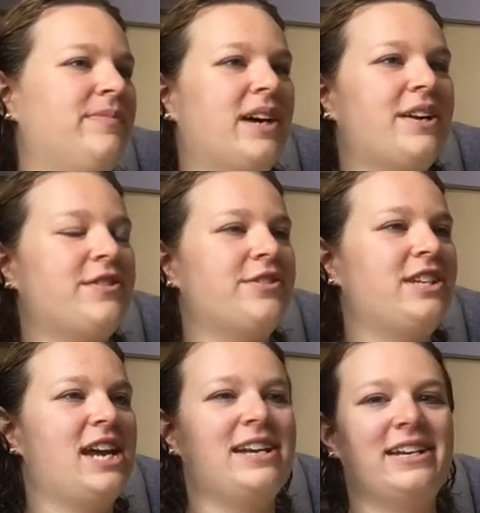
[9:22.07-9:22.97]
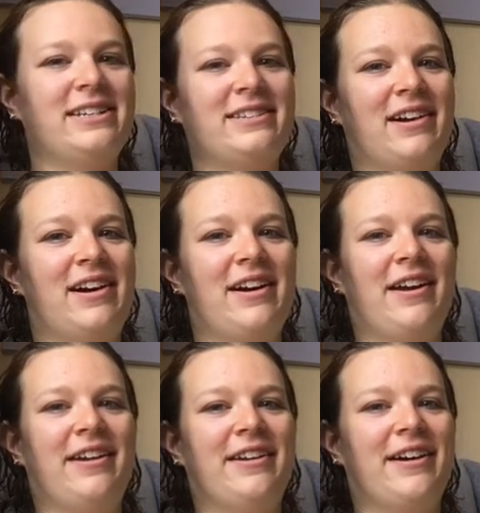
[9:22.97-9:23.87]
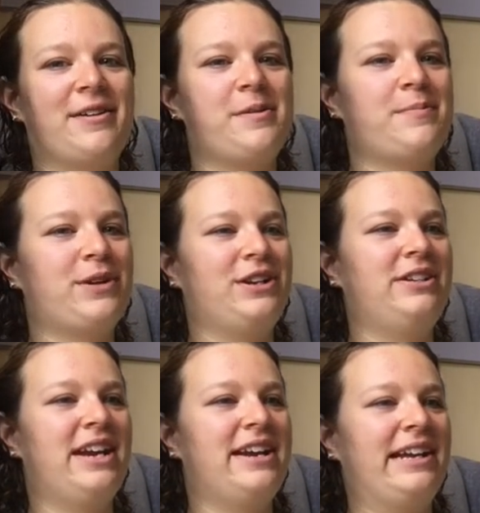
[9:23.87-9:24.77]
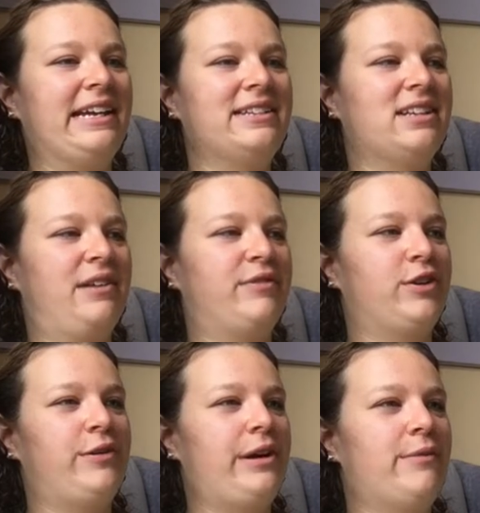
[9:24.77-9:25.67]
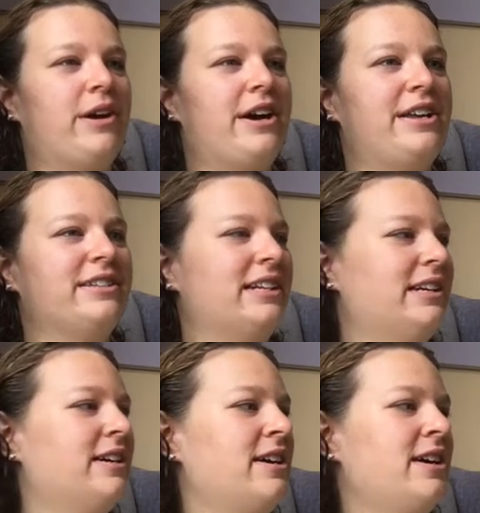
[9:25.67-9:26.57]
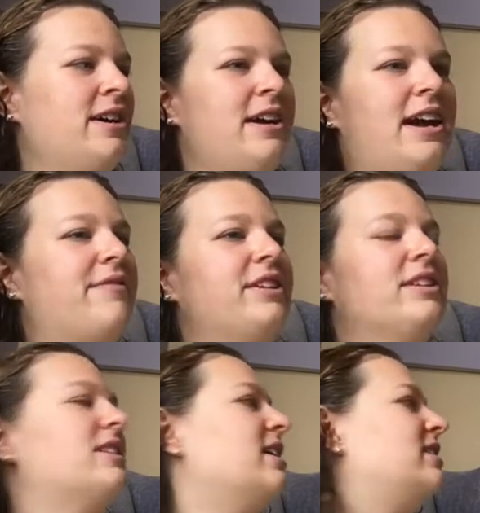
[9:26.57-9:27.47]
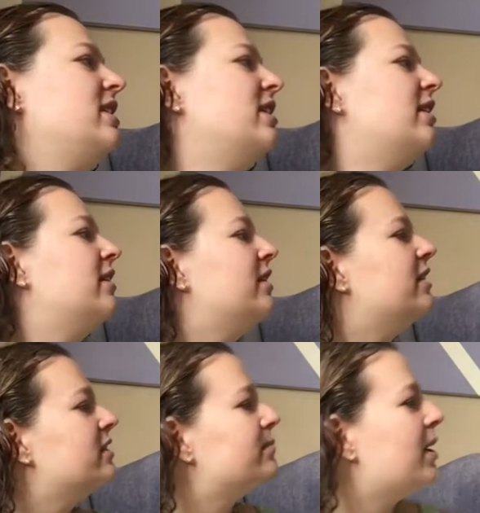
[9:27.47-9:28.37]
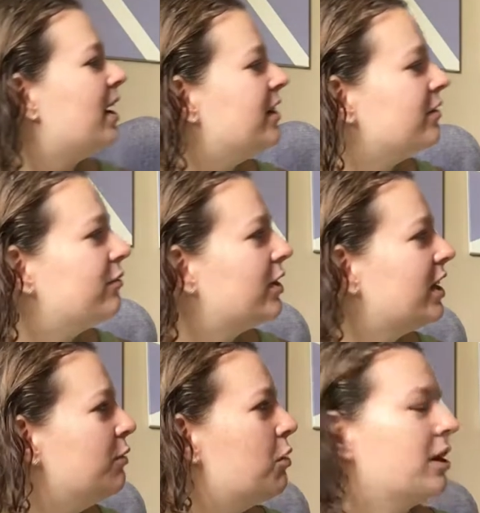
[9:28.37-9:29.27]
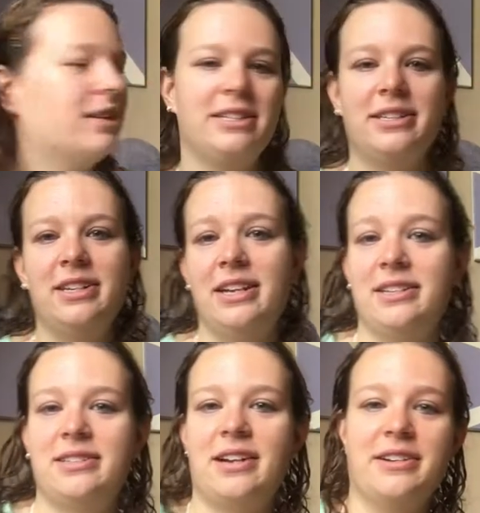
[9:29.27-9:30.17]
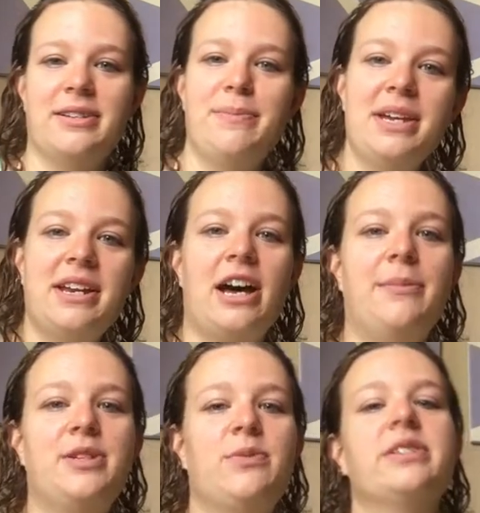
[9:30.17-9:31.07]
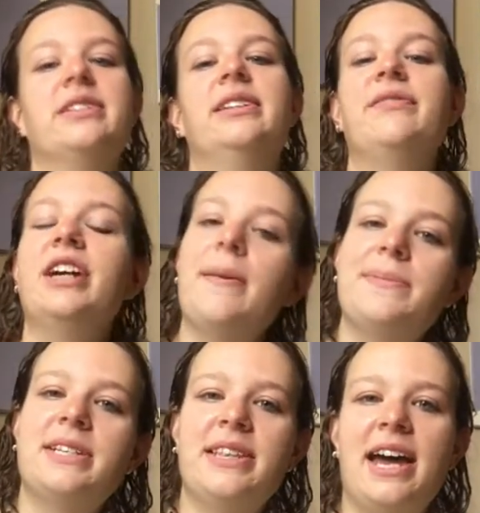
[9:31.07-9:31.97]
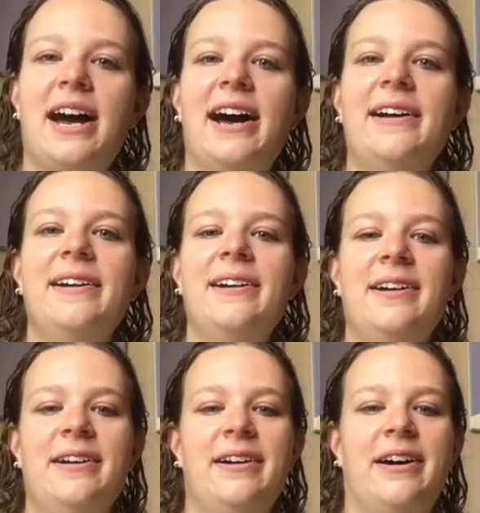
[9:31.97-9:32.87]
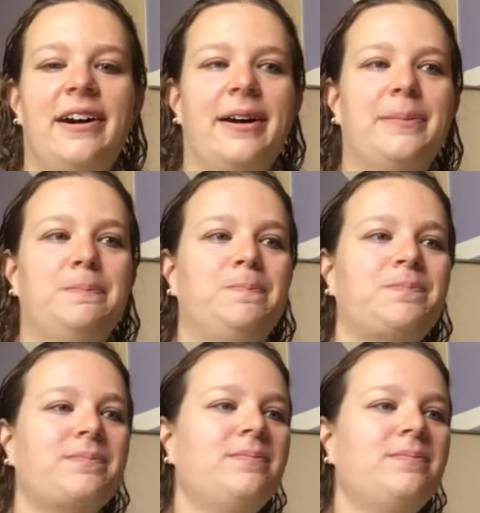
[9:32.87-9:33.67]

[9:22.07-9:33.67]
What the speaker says: not understanding his son and not appreciating his son for who he was and having this idea in his mind of what he wanted his son to be, and Albus wasn't living up to that, and,